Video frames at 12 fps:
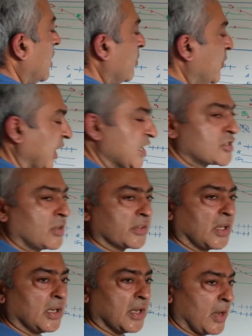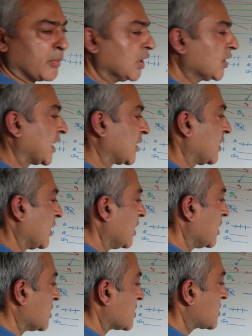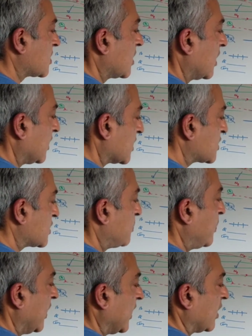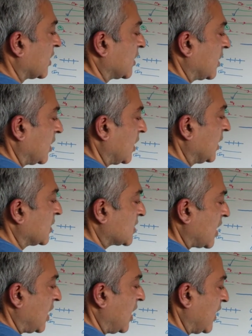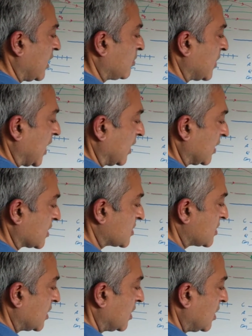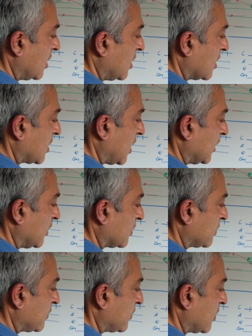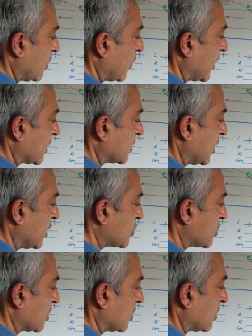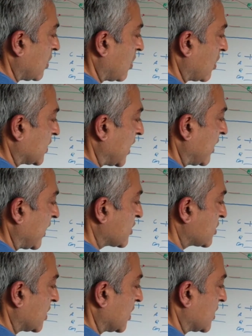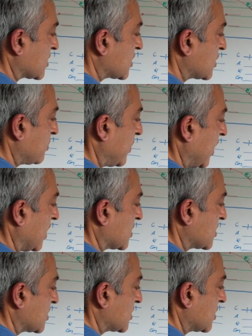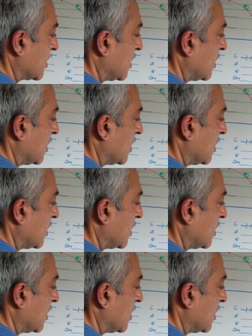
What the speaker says: based on the level that it is in its play in time and its kind of orientation or direction in space.